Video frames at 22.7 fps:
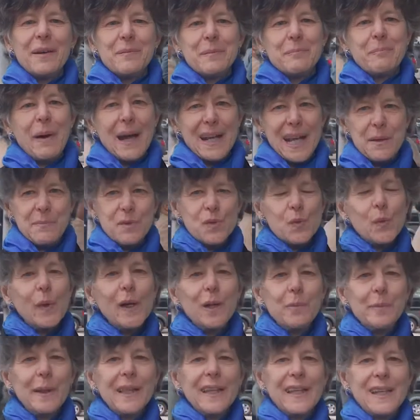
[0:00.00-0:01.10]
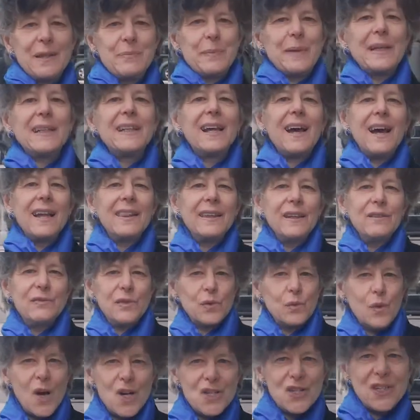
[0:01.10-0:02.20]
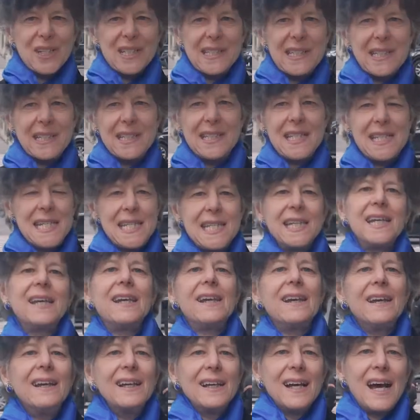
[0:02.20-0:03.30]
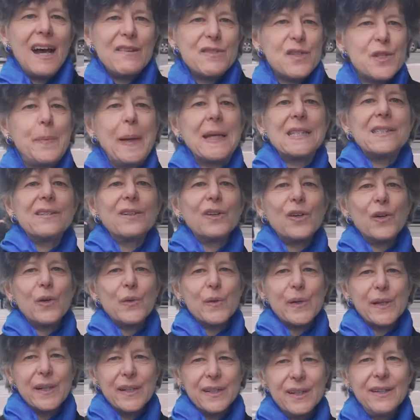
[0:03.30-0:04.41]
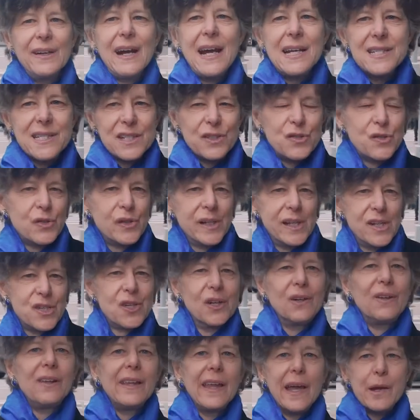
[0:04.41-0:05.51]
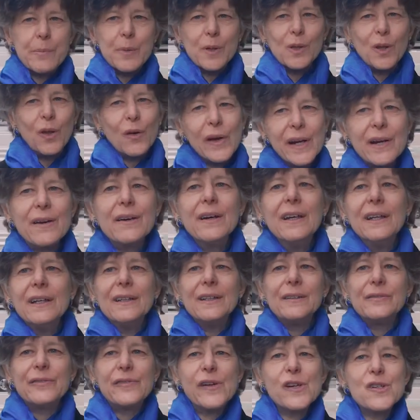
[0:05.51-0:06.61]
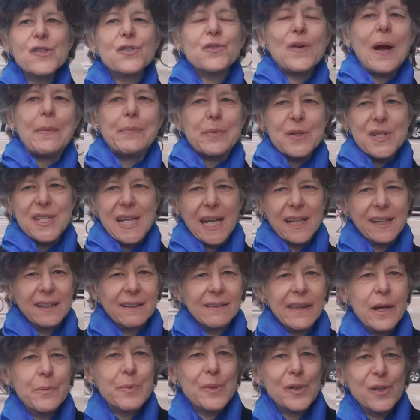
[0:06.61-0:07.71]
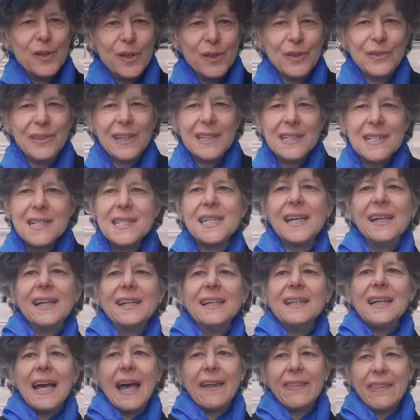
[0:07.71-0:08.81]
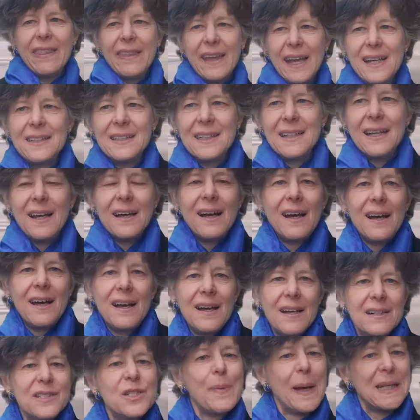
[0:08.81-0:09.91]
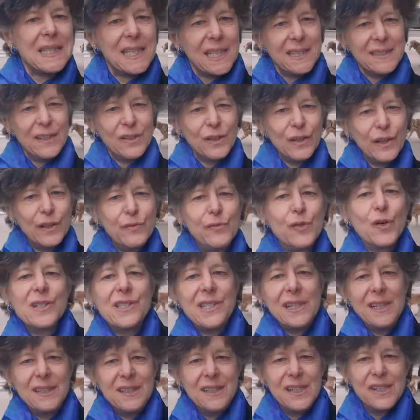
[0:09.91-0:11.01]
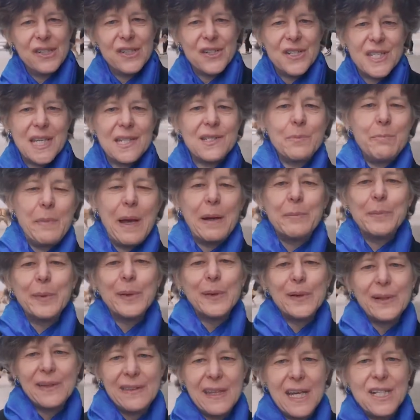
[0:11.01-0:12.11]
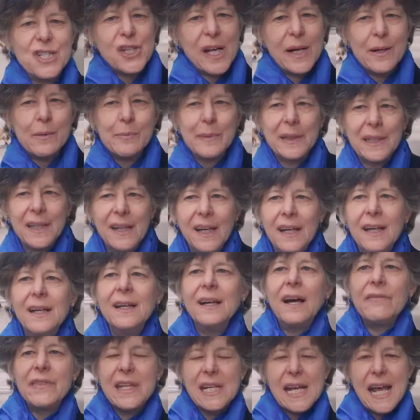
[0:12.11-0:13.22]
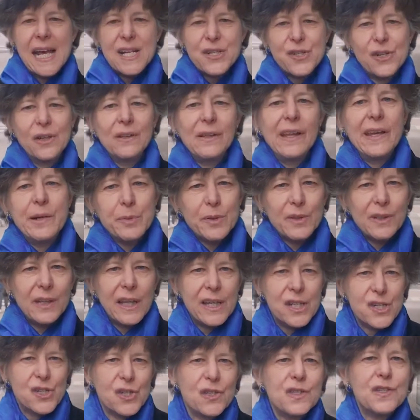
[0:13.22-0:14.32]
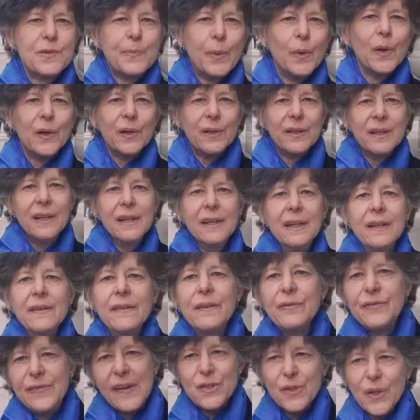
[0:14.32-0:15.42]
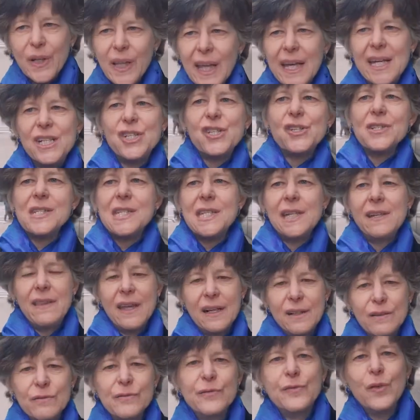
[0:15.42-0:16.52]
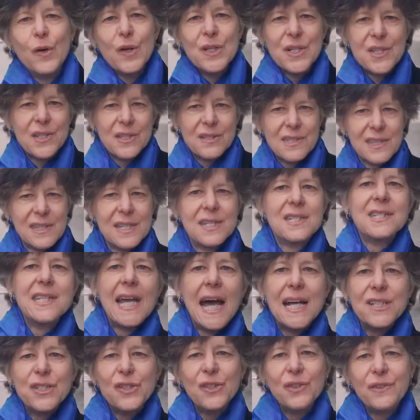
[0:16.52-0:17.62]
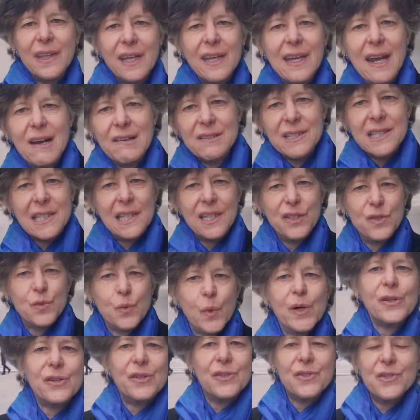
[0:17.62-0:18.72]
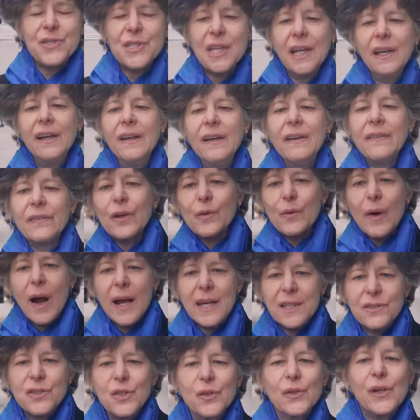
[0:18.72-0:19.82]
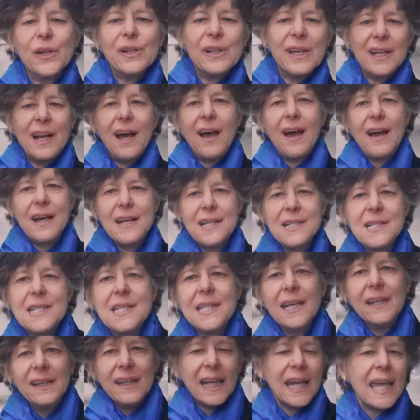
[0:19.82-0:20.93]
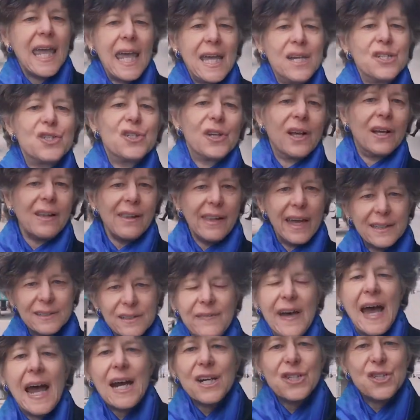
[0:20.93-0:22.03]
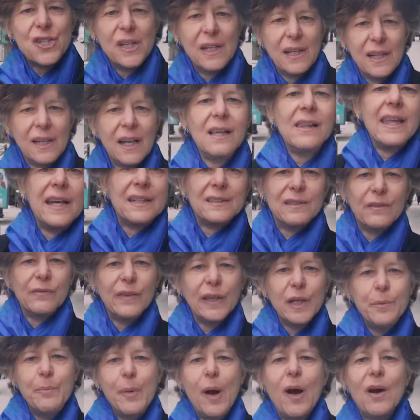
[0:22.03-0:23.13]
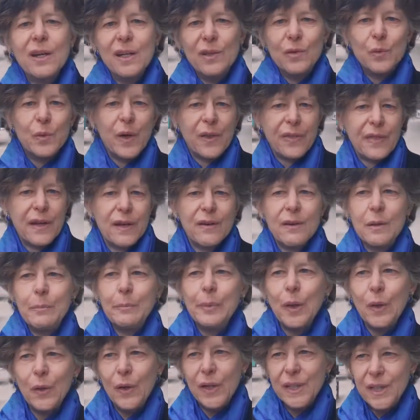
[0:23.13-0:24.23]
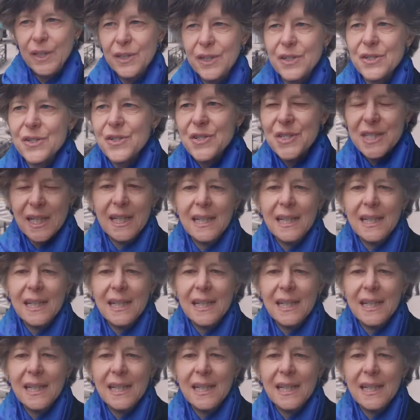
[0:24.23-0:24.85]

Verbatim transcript: My name is Wilma Liebman. I live in Washington, D.C. I've spent a career as a traditional labor lawyer, first representing labor unions, and then uh, spending nearly 14 years as a member and then chairman of the National Labor Relations Board, the federal agency that enforces the statute that guarantees workers the right to organize, engage in collective action, and collectively bargain with their employers.